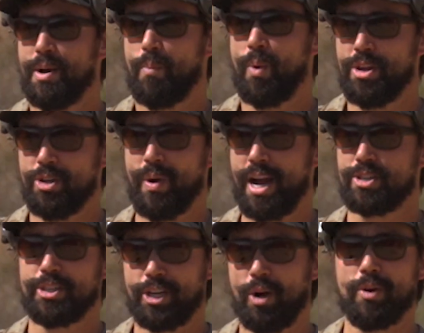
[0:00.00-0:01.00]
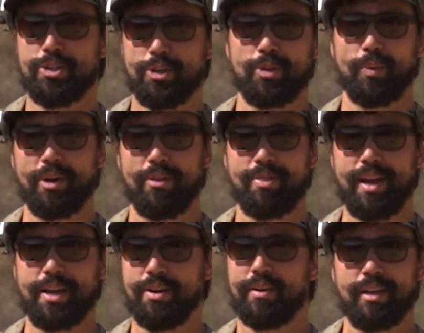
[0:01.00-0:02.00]
when you actually go and do the real
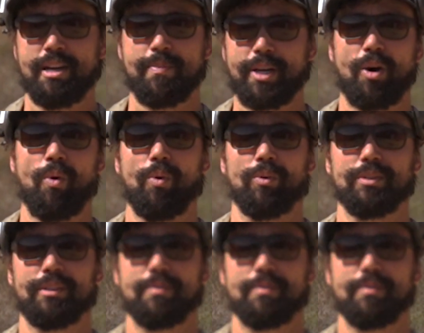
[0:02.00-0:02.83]
thing, you're going to be cold.